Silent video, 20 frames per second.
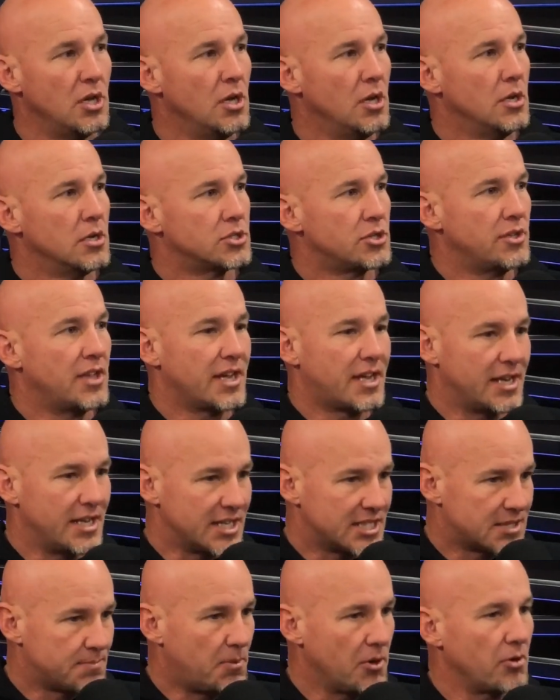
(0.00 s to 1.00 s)
Amen. So they can
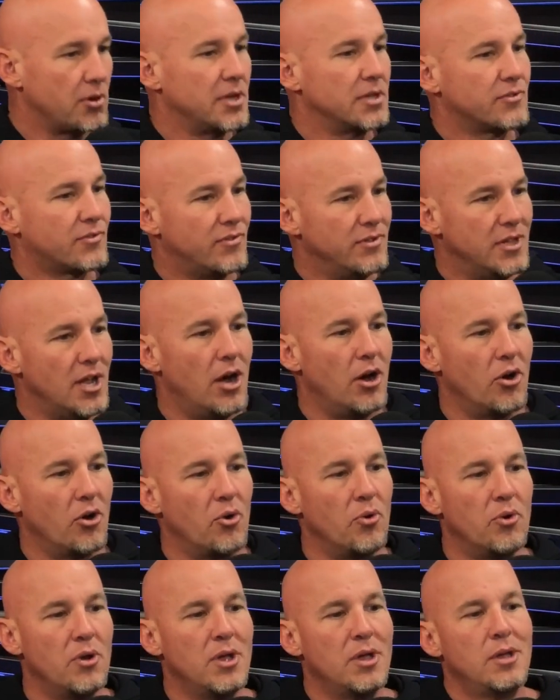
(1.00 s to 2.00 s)
experience,
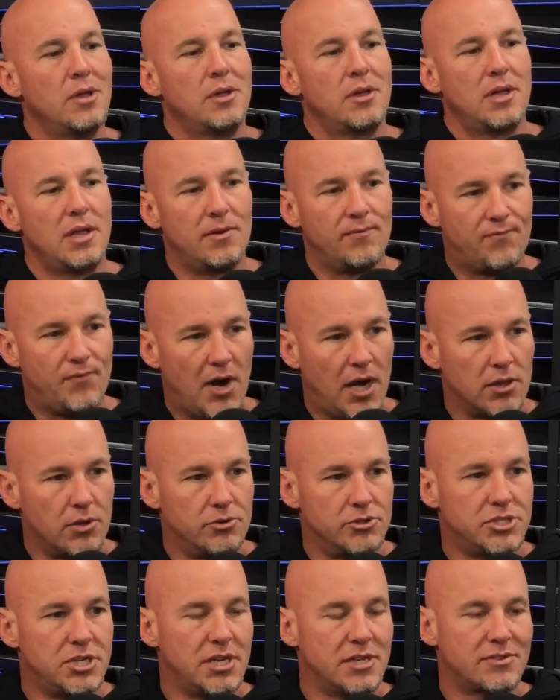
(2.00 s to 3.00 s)
know, and follow
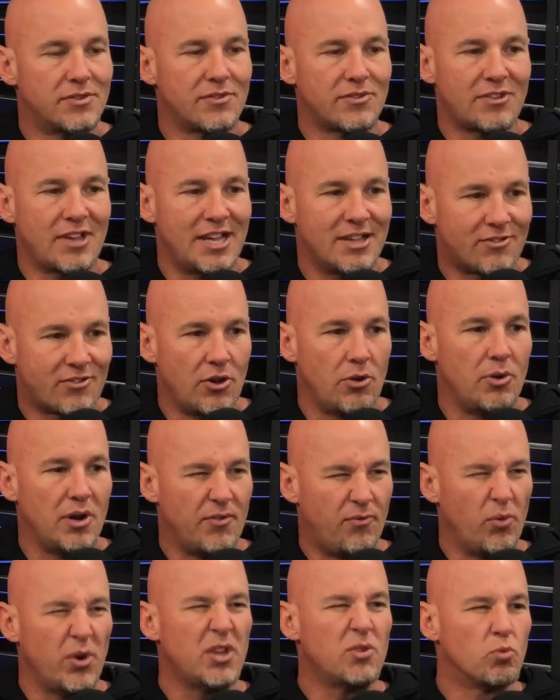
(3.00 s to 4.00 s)
Jesus. And so
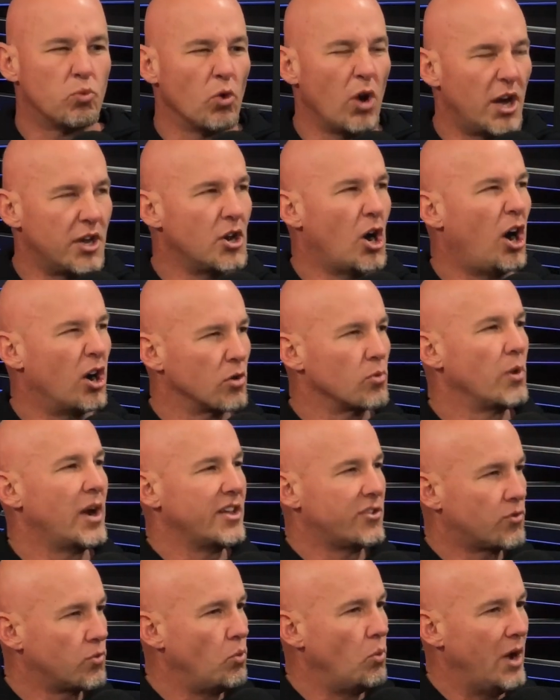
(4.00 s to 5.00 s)
if we run our
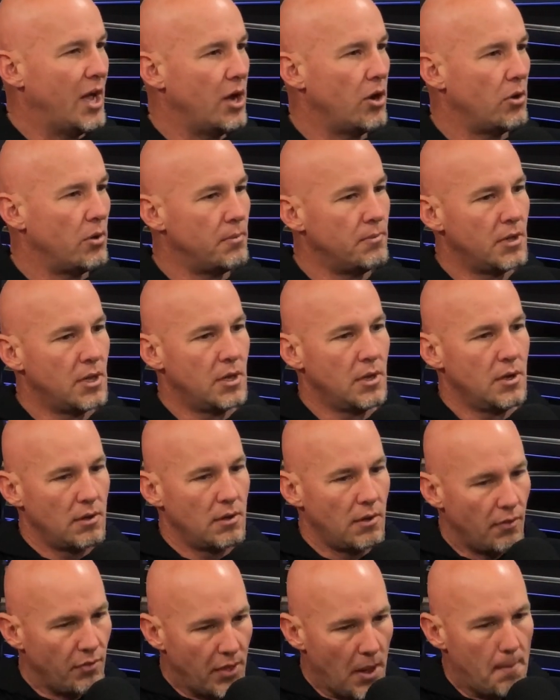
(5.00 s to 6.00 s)
race well,
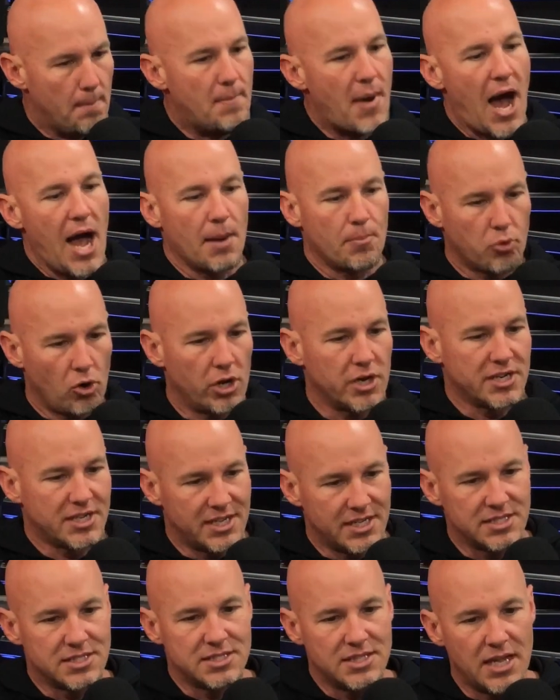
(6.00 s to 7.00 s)
the byproduct
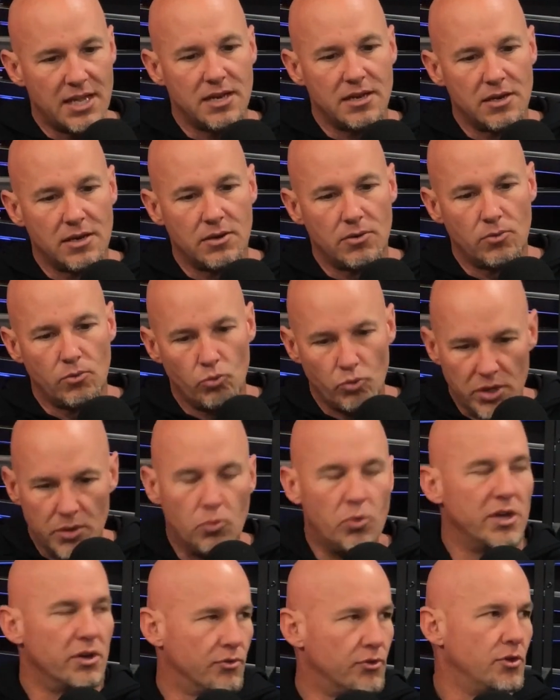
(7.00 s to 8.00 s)
is that we
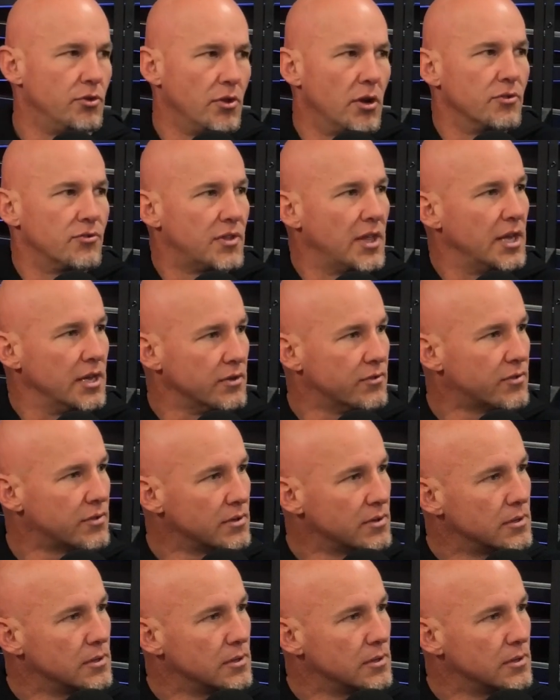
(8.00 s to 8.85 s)
will do those things.